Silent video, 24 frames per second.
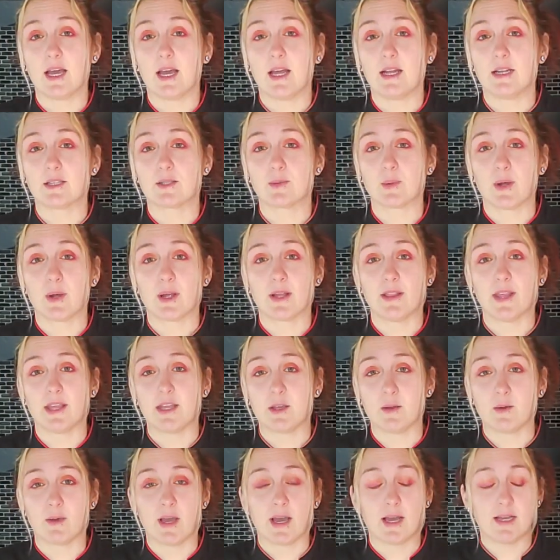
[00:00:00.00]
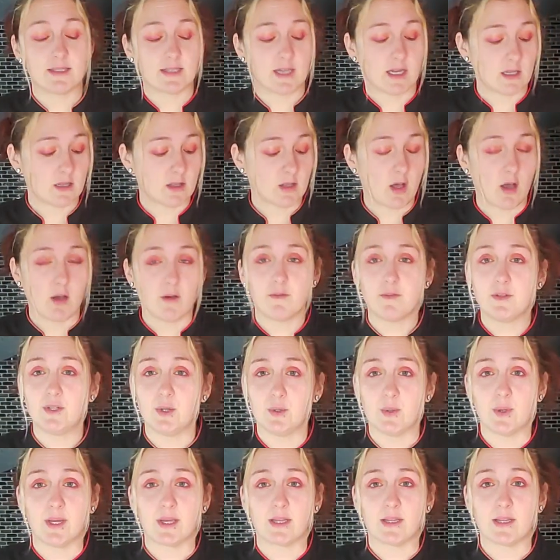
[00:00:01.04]
I just want to thank you guys. I love
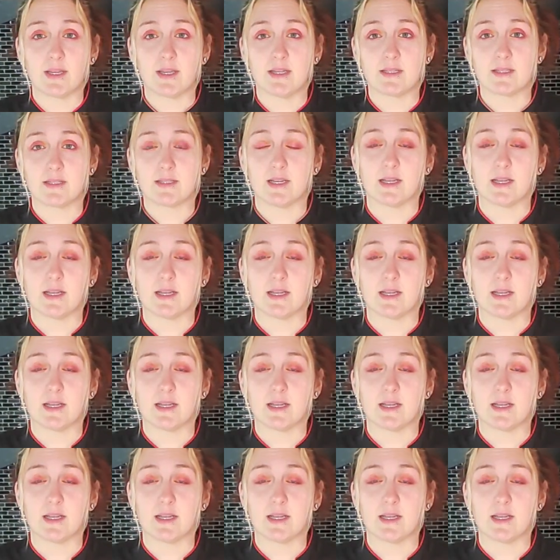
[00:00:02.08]
doing this.